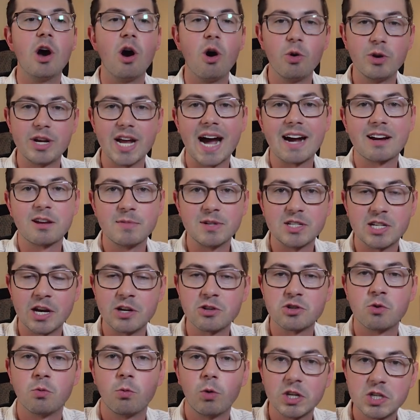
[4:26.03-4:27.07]

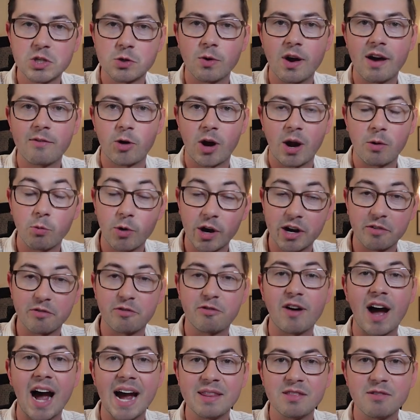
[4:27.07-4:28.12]
documentation whatsoever on where to
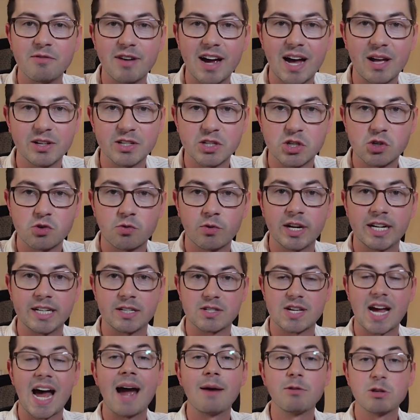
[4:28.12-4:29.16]
find the valid
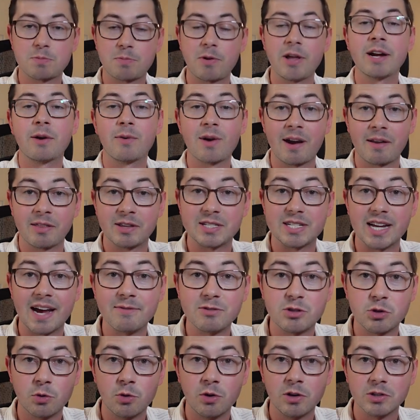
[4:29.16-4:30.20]
strings. I was playing around with the dev
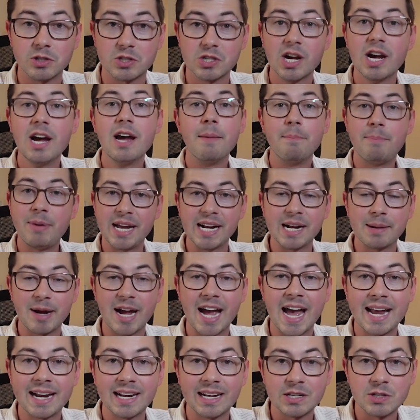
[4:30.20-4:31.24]
tools, banging my
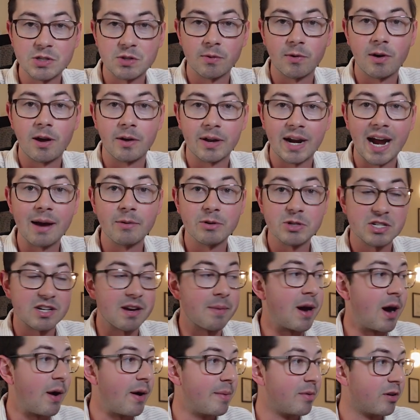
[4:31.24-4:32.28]
head against the wall, and I was
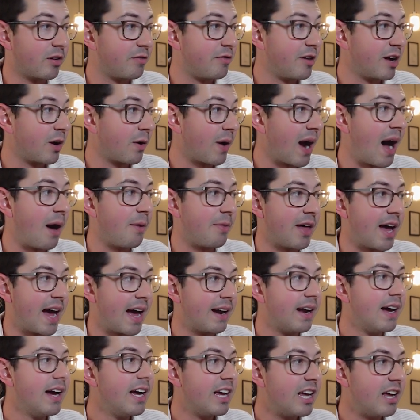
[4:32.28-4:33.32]
somehow able to figure out
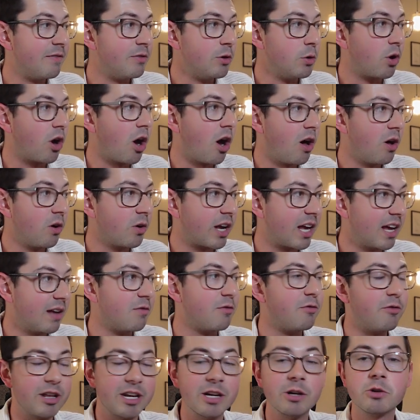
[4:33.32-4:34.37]
that if you call get
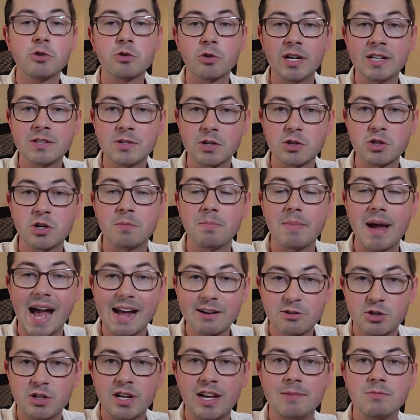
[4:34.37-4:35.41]
video transition
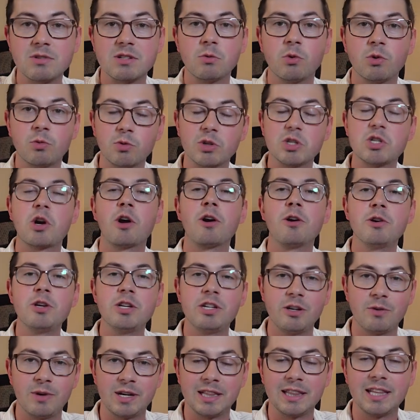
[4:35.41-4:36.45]
match names, it would return to
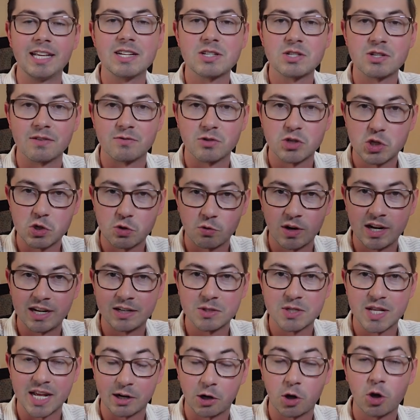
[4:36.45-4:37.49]
you a list of
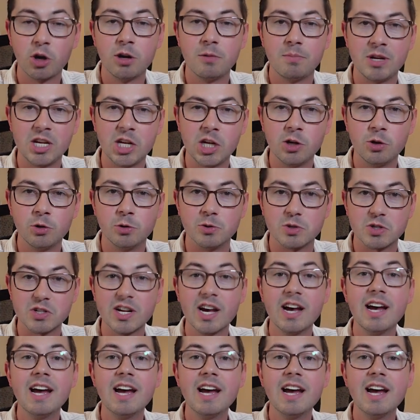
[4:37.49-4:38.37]
strings that could be used.